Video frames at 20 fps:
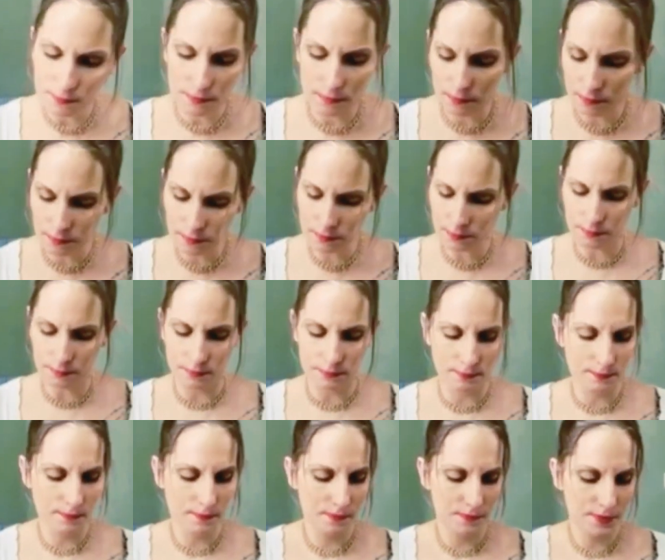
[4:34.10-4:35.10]
Mmm,
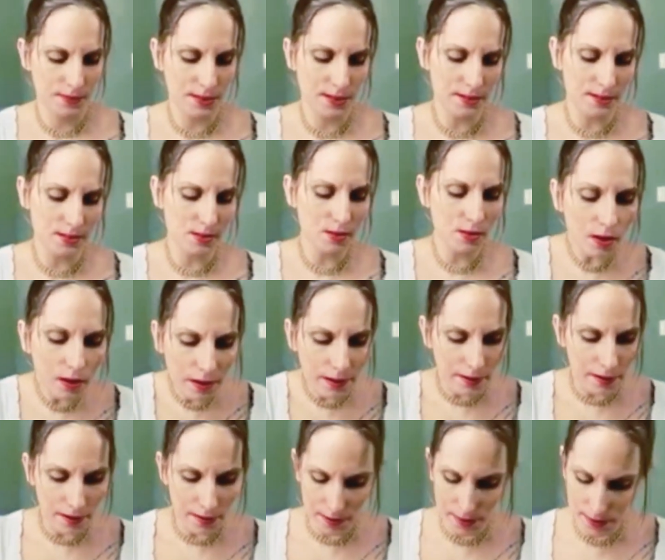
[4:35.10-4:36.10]
it's
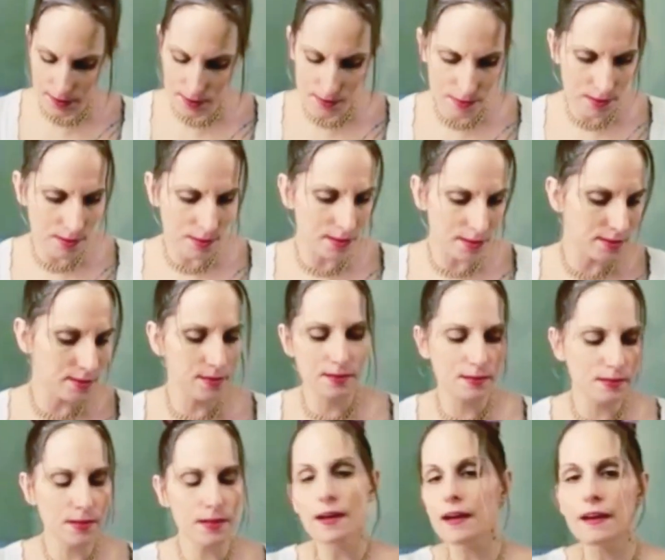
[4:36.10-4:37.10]
good. It's good. It's
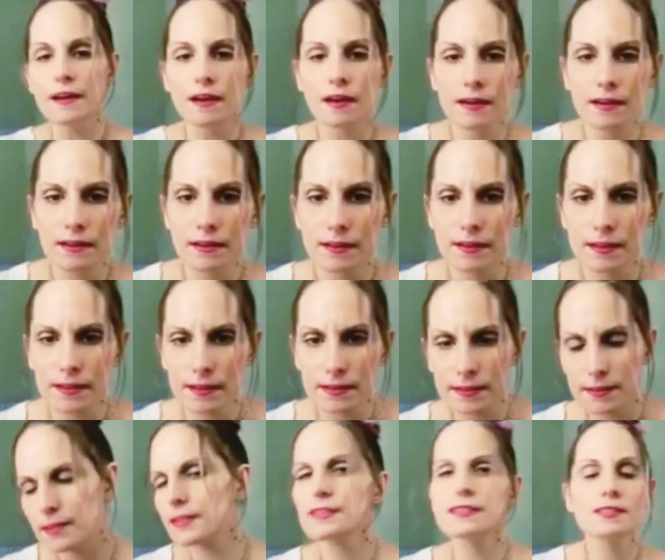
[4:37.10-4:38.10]
good.
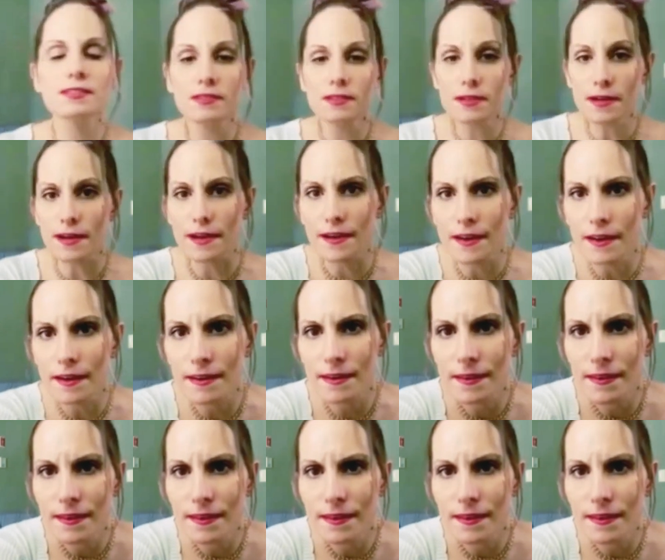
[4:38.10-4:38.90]
It's good.